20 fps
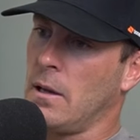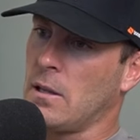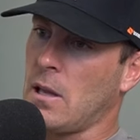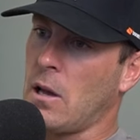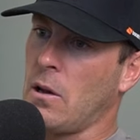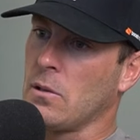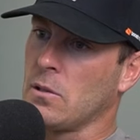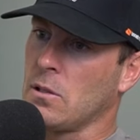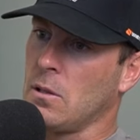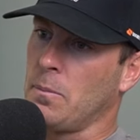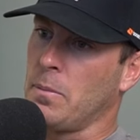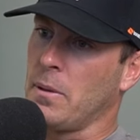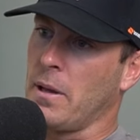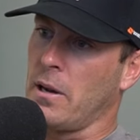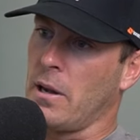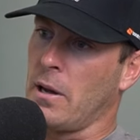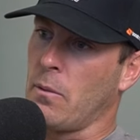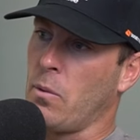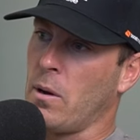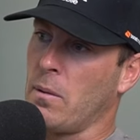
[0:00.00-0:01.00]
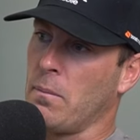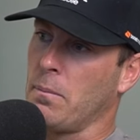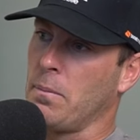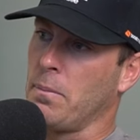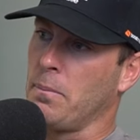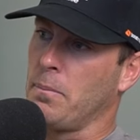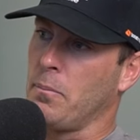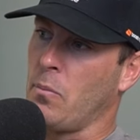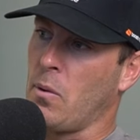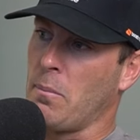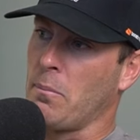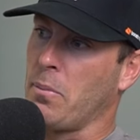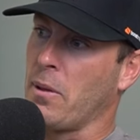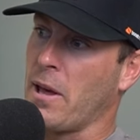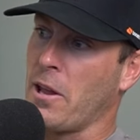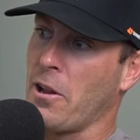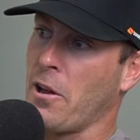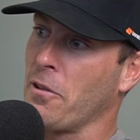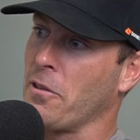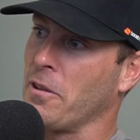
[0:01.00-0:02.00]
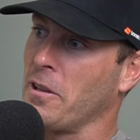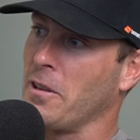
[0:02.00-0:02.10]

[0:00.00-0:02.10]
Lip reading: that was the plan. I had one plan only,